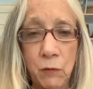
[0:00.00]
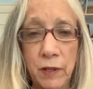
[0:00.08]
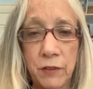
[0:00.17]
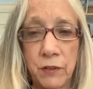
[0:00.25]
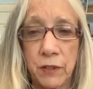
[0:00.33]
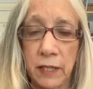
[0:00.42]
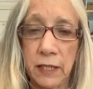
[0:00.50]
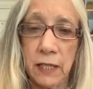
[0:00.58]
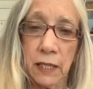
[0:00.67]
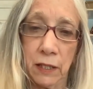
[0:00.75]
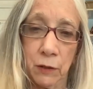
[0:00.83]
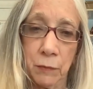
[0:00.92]
whether
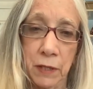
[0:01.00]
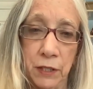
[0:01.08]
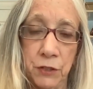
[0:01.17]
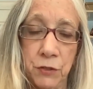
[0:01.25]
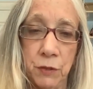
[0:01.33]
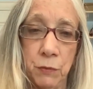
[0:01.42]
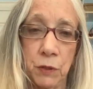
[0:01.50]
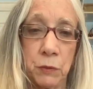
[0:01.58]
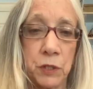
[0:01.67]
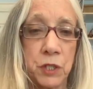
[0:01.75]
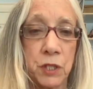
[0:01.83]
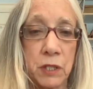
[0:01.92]
any Arab country with
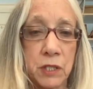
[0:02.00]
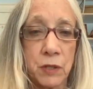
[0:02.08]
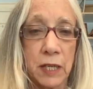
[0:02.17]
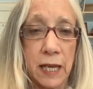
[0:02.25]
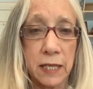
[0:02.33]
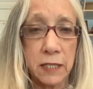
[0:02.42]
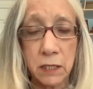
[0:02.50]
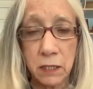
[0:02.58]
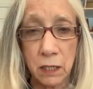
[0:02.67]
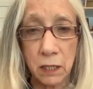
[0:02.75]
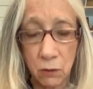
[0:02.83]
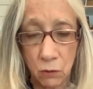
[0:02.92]
which Israel has
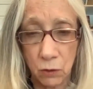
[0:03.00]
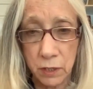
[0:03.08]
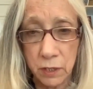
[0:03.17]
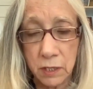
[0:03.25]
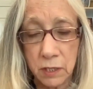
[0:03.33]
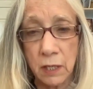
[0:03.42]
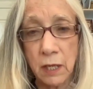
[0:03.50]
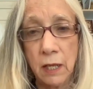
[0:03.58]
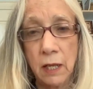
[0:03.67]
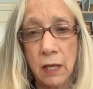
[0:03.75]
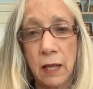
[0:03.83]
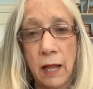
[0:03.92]
accords
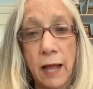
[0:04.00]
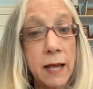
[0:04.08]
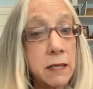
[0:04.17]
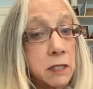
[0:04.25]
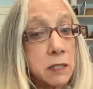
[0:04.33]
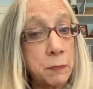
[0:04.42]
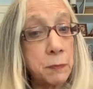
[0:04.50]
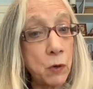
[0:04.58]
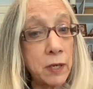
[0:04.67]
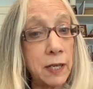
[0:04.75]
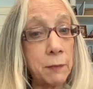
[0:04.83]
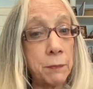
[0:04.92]
has
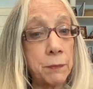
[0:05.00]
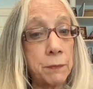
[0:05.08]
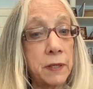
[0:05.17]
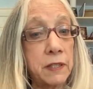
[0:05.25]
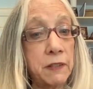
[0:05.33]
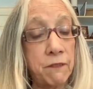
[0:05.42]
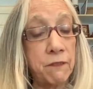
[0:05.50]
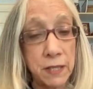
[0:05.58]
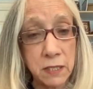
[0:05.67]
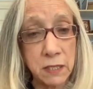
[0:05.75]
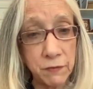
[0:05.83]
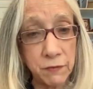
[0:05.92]
spoken up in
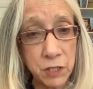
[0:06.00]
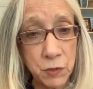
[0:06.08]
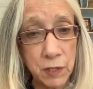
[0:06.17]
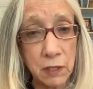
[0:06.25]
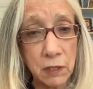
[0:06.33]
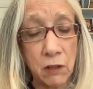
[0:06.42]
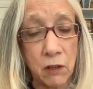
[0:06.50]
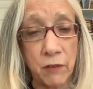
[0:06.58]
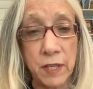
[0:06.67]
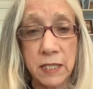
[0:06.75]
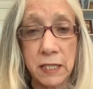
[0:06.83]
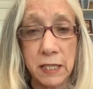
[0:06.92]
defense of Israel? Are
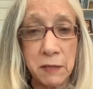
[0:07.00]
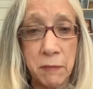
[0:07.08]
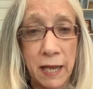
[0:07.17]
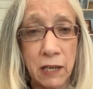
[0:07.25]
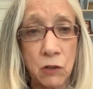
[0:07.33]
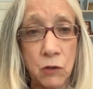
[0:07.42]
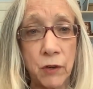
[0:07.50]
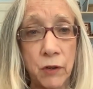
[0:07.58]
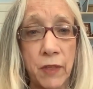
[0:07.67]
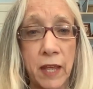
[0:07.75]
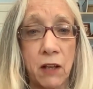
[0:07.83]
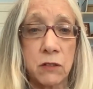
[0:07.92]
they sitting back, or are
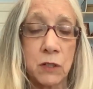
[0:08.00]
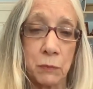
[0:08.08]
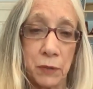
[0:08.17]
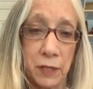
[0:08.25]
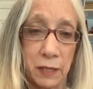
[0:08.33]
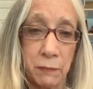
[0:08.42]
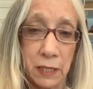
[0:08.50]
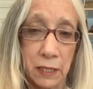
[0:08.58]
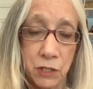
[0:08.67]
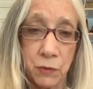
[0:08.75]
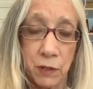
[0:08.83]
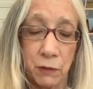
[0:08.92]
they also blaming
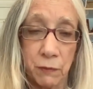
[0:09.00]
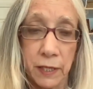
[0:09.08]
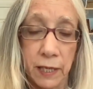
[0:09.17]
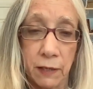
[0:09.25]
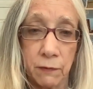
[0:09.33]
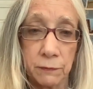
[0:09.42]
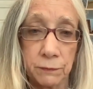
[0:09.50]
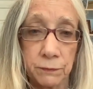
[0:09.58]
Israel right now?